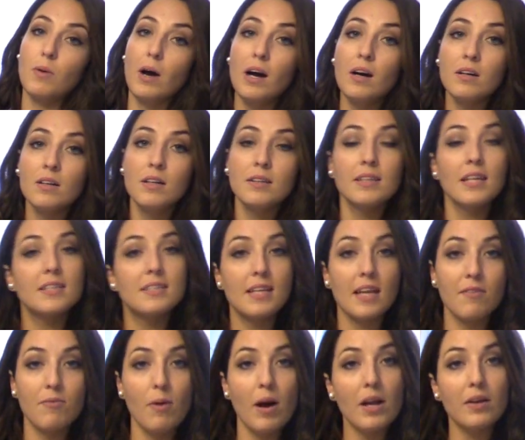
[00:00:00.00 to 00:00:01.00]
well that
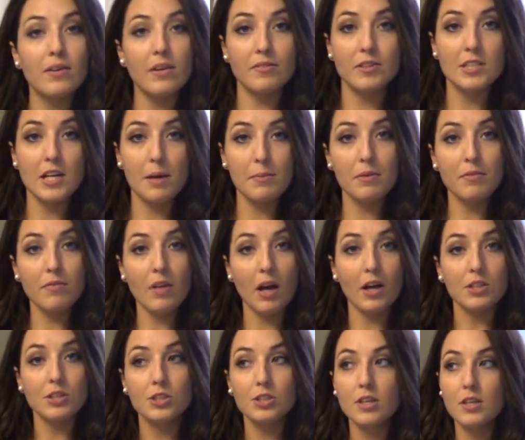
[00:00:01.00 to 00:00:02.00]
save water every time you
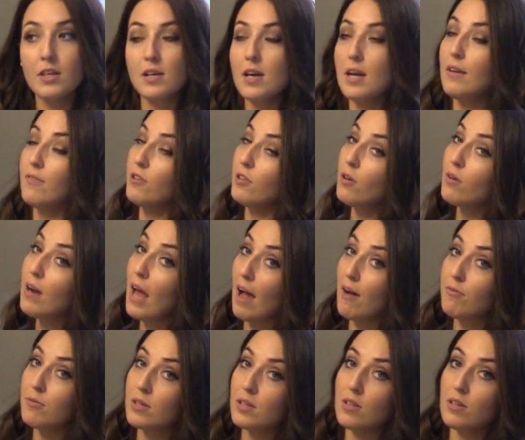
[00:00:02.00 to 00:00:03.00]
flush. If you don't
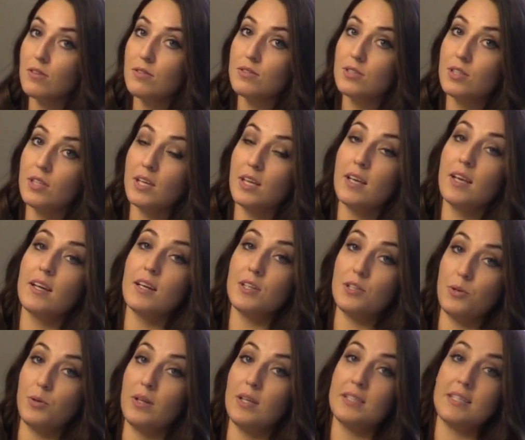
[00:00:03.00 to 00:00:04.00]
have one of those, you can get
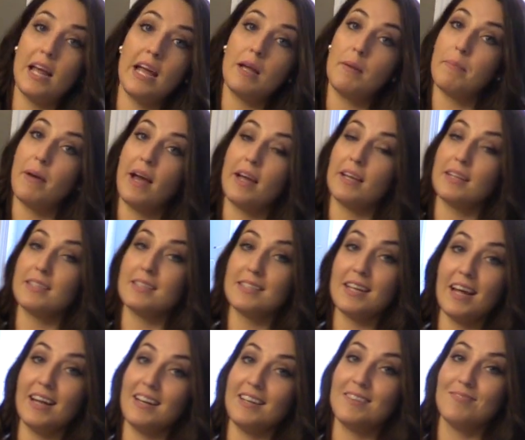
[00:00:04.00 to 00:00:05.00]
a toilet tank bag
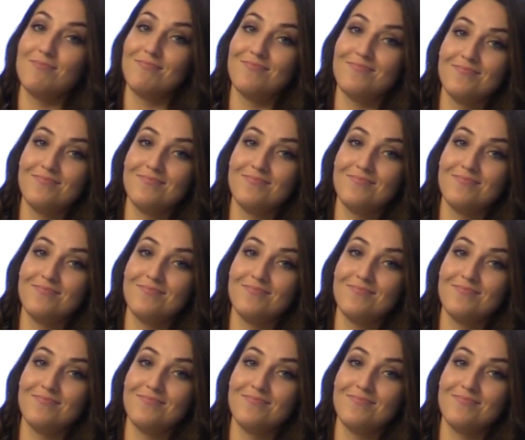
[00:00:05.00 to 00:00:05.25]
instead.